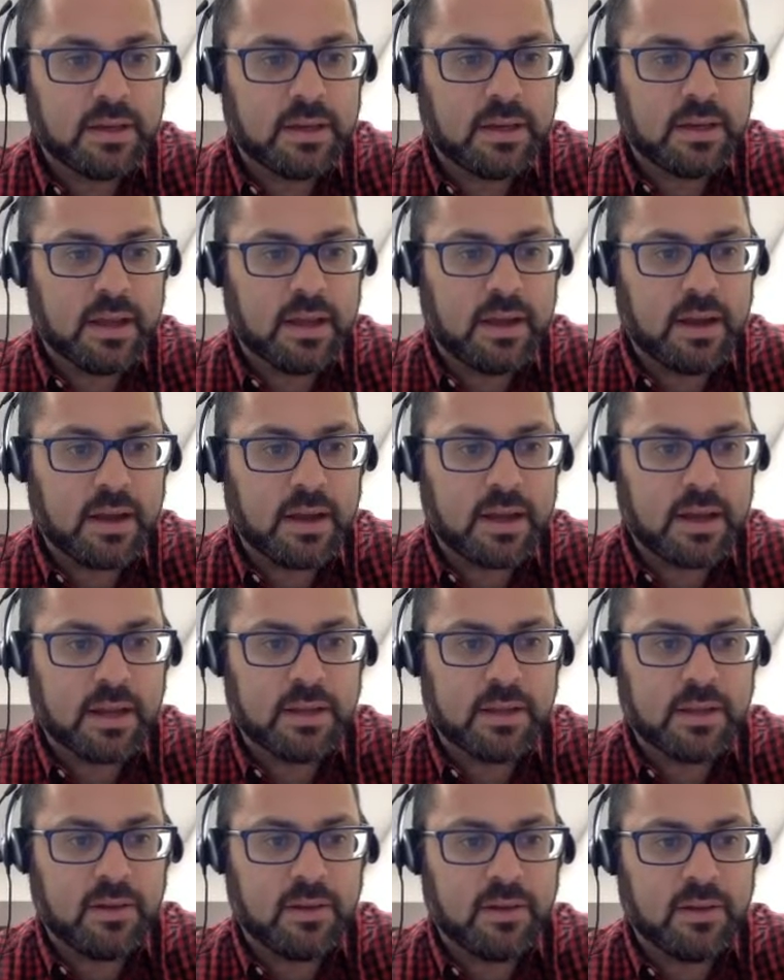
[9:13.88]
Now I'm going to
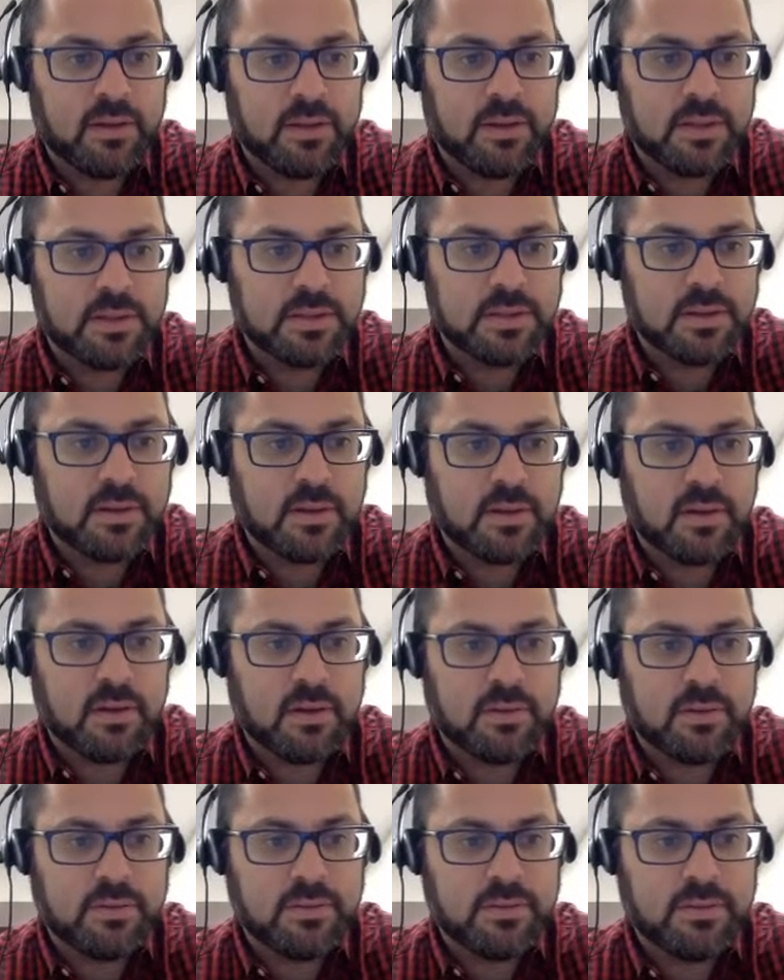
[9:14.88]
click all of these
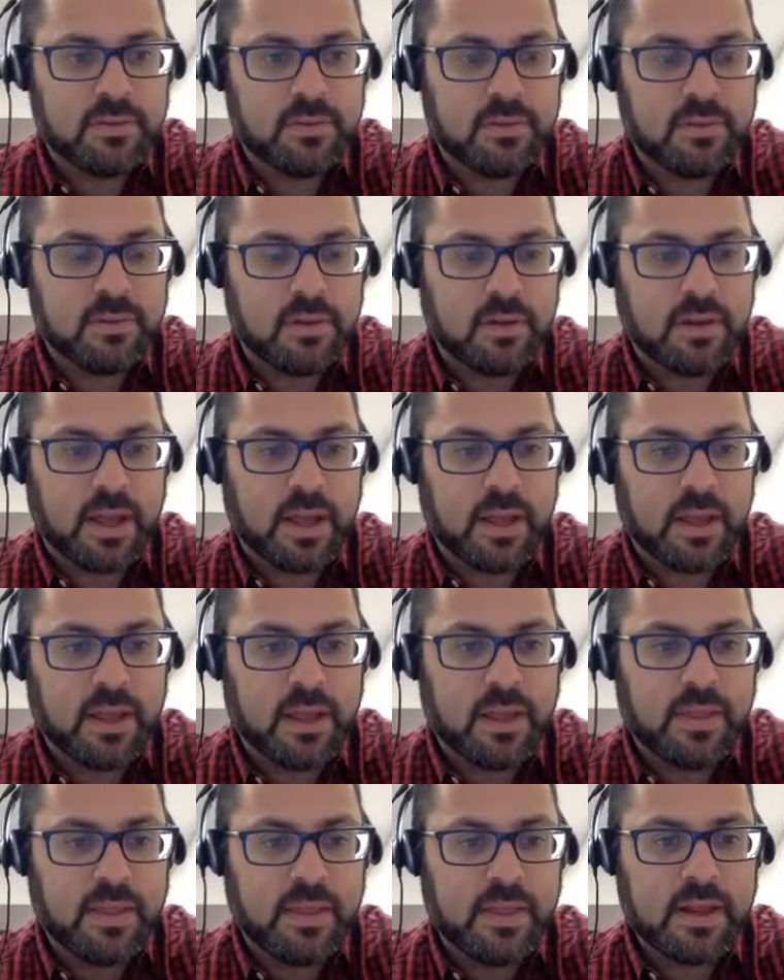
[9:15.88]
off. Okay,
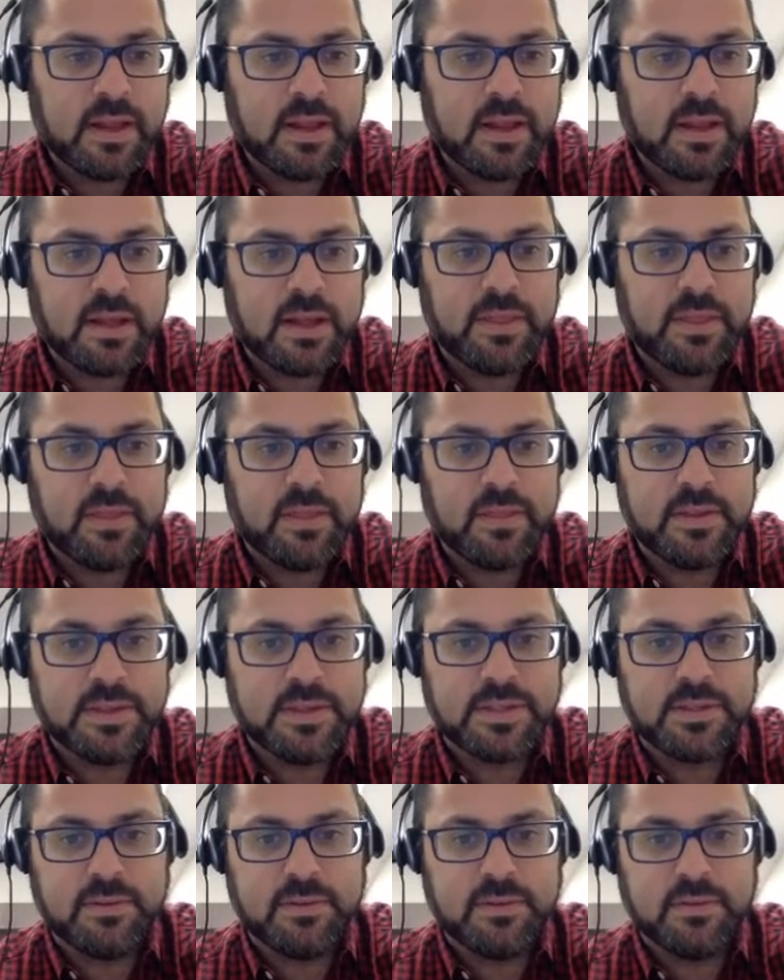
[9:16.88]
I'm going to click on this
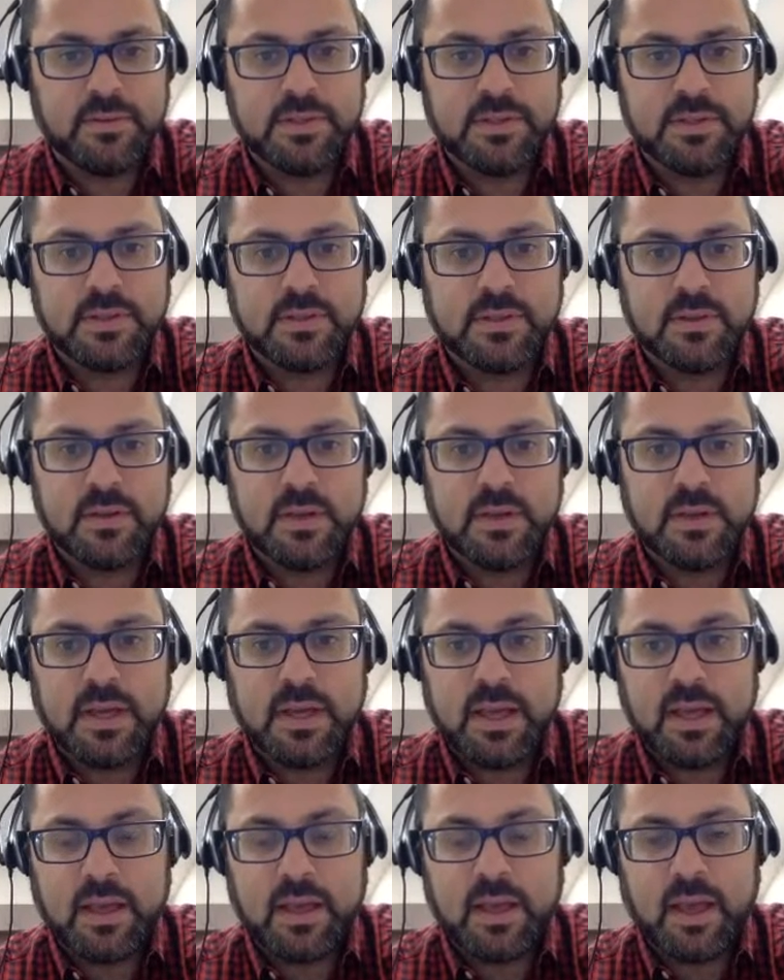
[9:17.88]
student's,
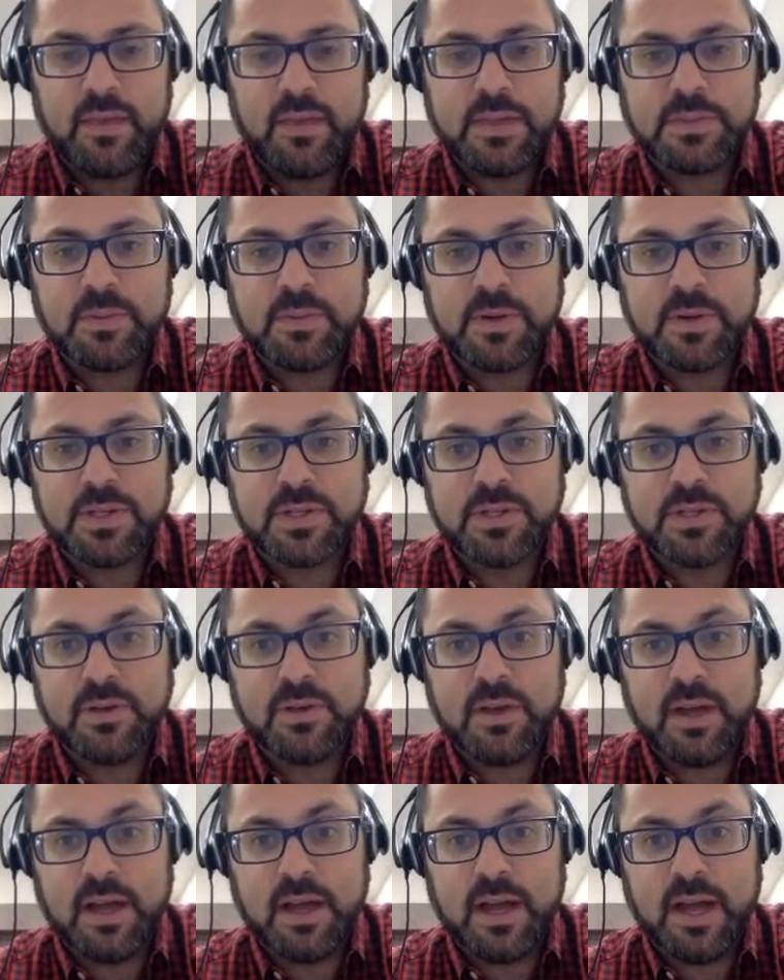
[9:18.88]
and this person
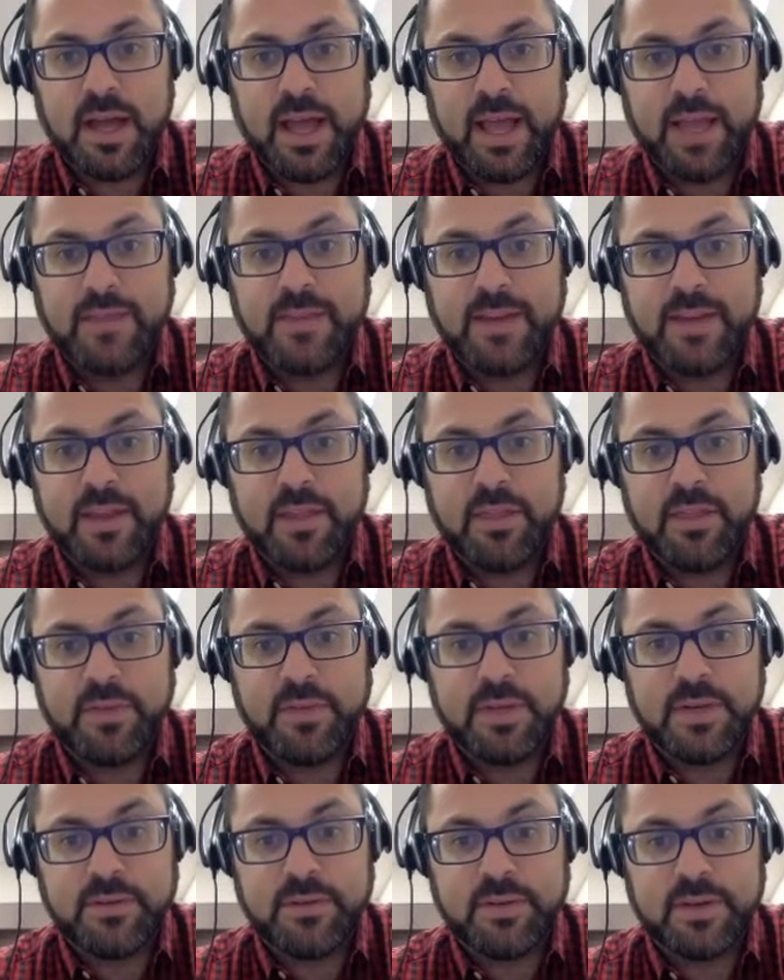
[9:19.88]
handed in
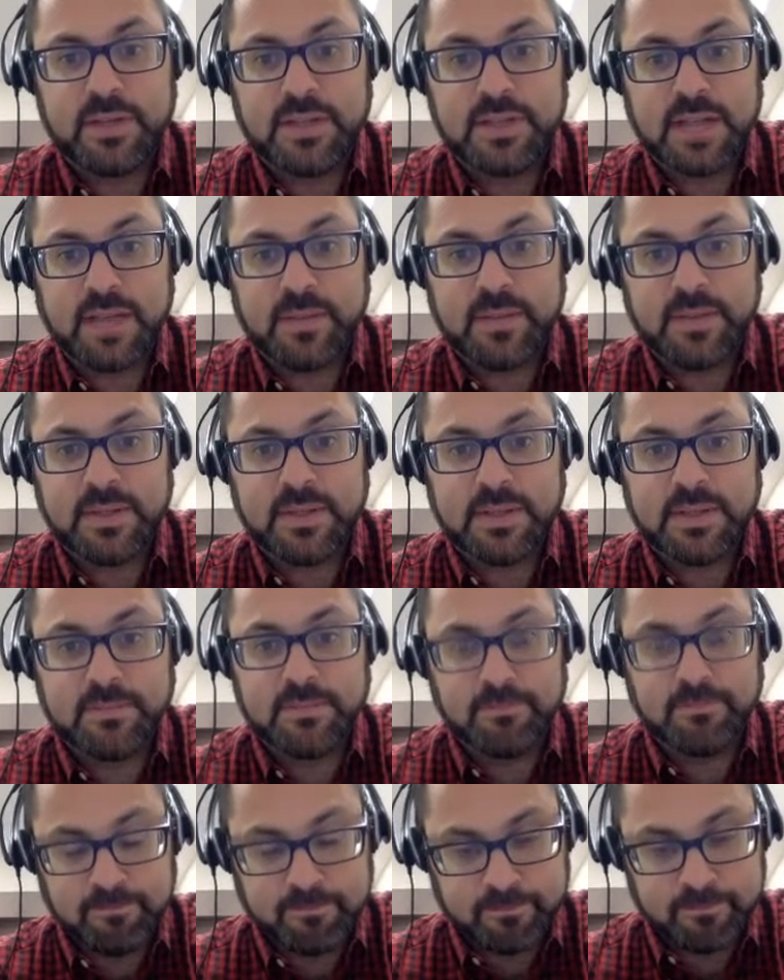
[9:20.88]
3 different assignments,
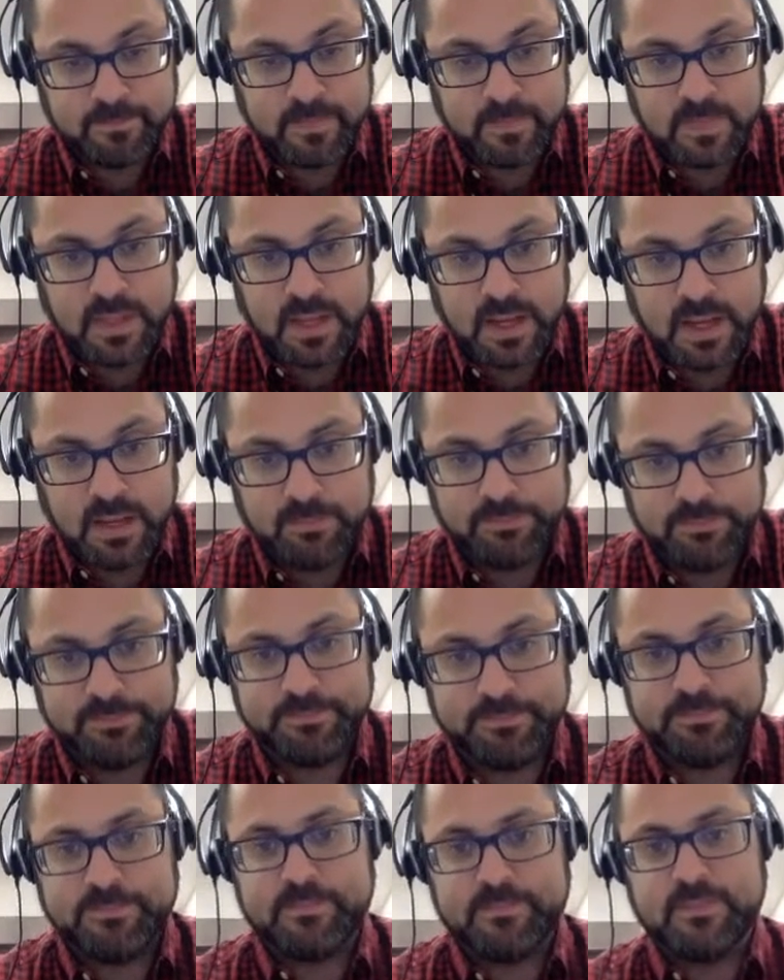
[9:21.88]

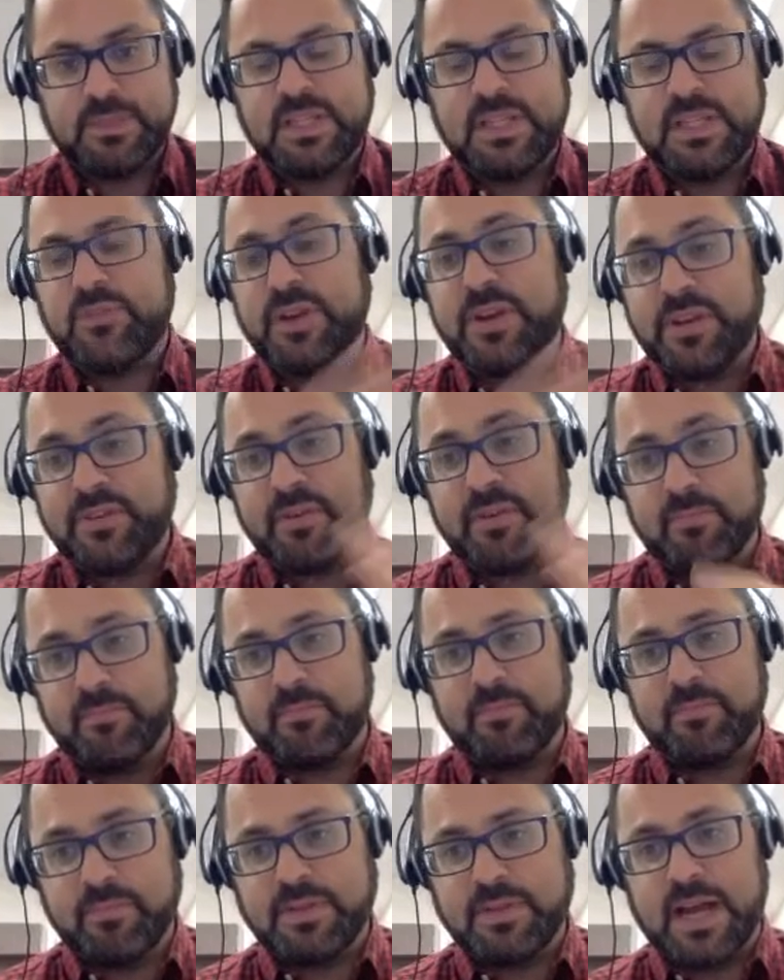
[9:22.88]
3 different
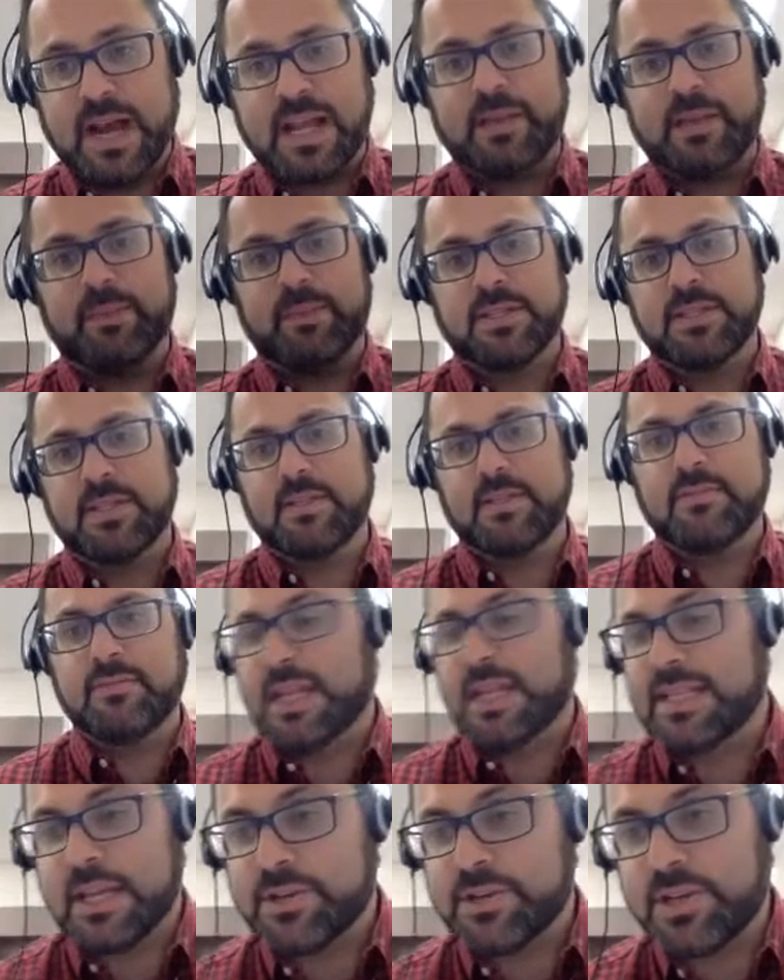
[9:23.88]
documents.
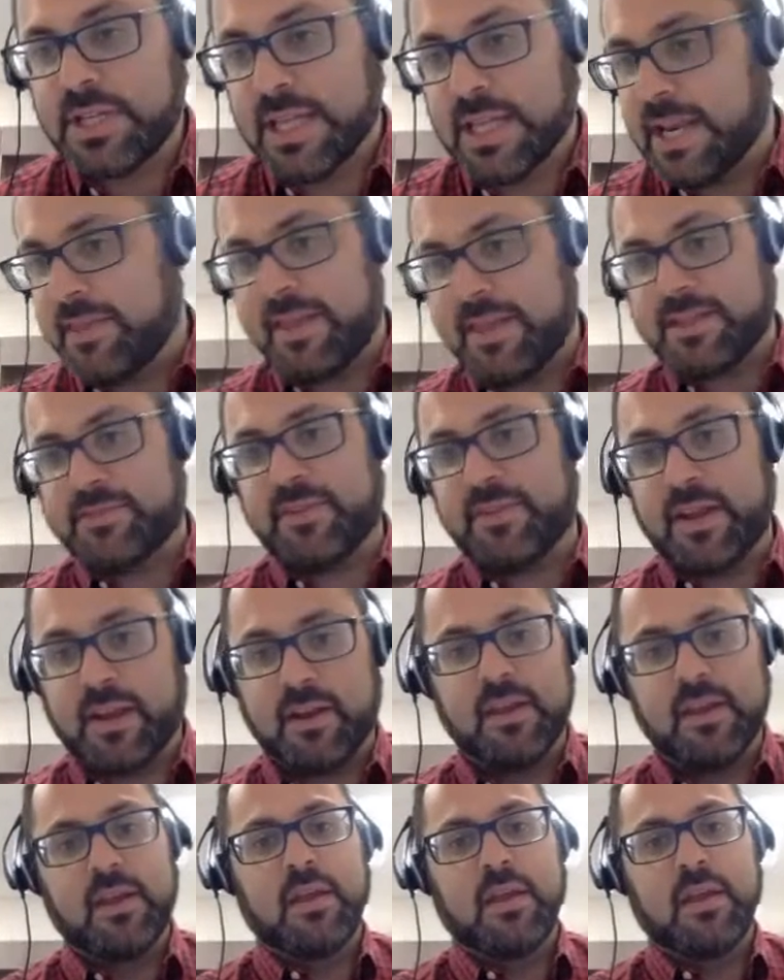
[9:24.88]
That's how she did it. That's fine.